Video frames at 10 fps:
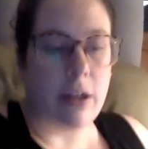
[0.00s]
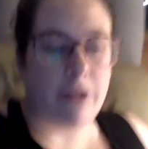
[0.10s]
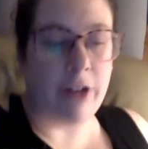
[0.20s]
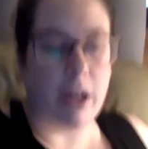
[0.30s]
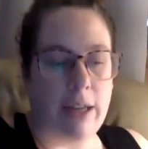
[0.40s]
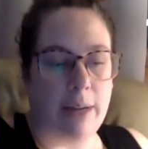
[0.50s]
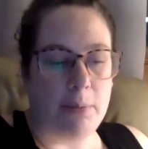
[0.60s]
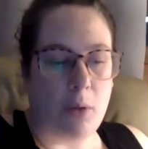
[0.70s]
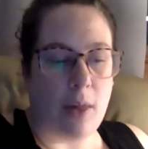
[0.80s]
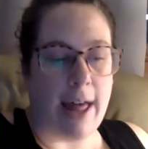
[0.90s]
For
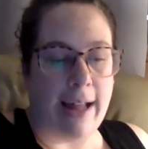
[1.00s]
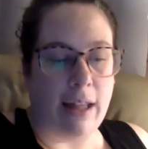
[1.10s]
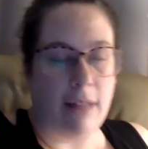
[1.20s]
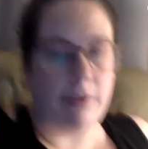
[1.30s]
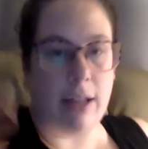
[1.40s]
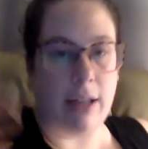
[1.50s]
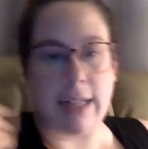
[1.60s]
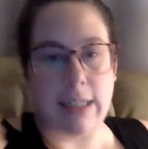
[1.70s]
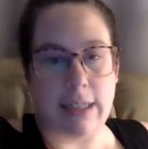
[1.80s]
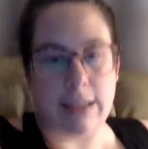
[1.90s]
example, I live in
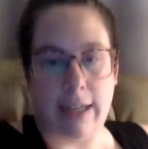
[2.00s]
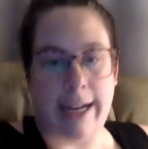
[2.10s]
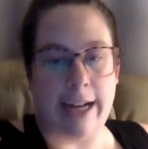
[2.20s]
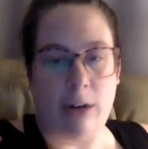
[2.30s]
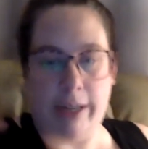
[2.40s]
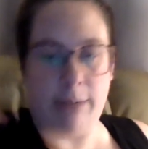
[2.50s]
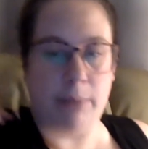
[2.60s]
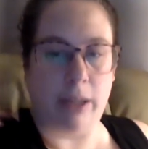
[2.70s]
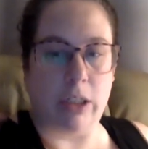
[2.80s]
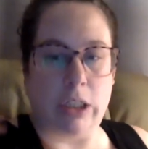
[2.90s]
Lexington County,
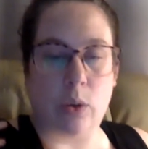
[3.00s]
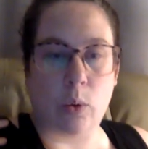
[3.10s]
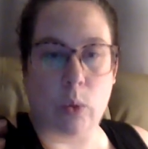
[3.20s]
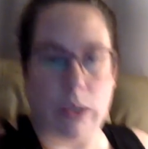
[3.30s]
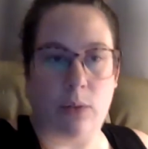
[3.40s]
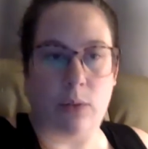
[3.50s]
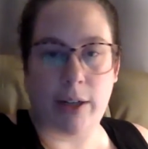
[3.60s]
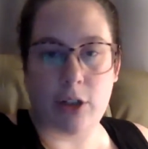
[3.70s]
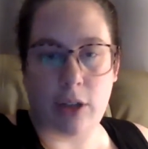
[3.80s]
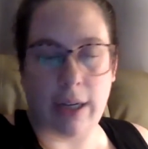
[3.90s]
but schools in
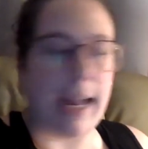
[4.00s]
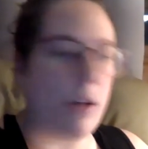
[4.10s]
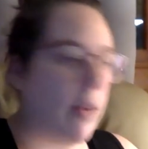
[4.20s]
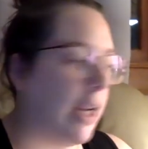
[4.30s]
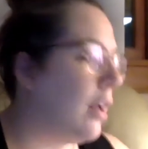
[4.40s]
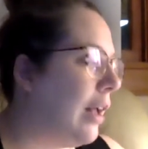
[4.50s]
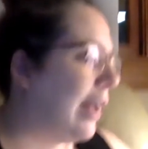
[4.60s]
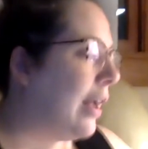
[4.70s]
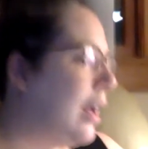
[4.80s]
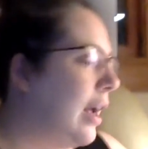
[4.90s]
Richland County.
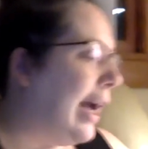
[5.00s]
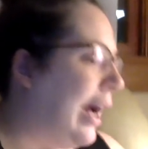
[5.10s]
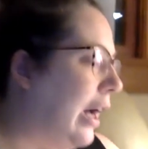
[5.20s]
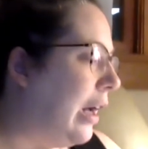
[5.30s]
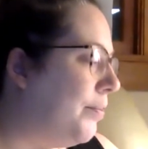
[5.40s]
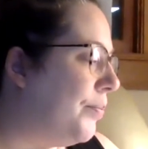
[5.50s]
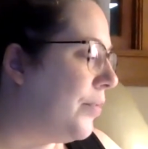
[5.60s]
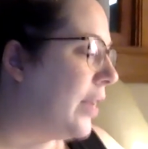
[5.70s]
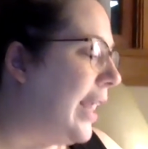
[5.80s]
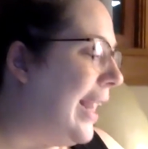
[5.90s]

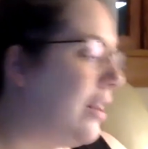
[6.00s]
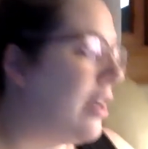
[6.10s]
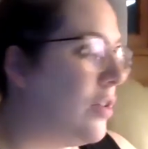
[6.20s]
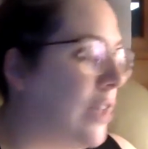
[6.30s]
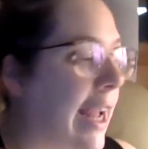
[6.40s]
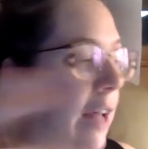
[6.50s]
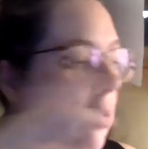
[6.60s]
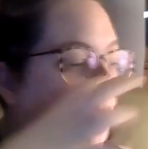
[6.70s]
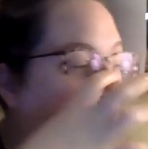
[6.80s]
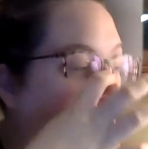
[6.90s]
In those
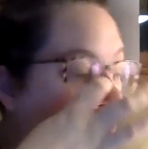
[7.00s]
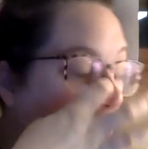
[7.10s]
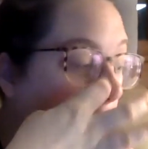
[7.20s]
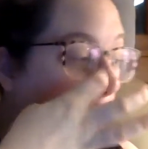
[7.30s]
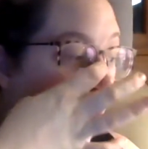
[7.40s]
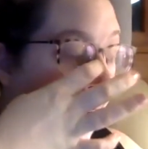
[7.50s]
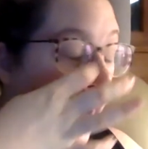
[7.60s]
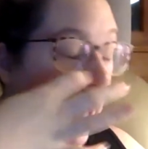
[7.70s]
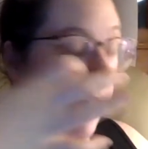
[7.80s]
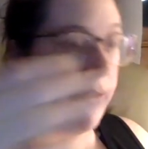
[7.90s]
counties, you
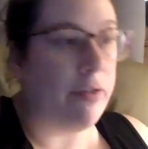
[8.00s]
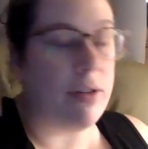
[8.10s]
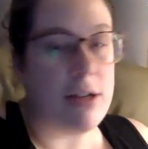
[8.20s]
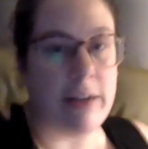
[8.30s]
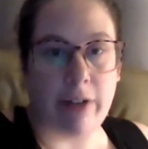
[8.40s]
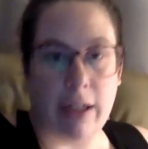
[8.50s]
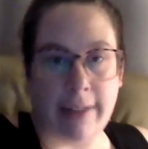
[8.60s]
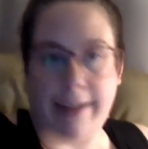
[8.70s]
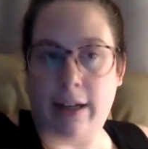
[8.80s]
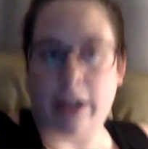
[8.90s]
have different
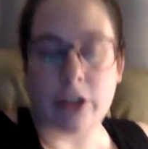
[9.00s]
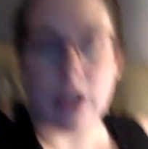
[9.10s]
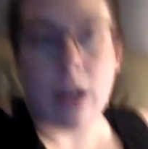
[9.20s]
leaders.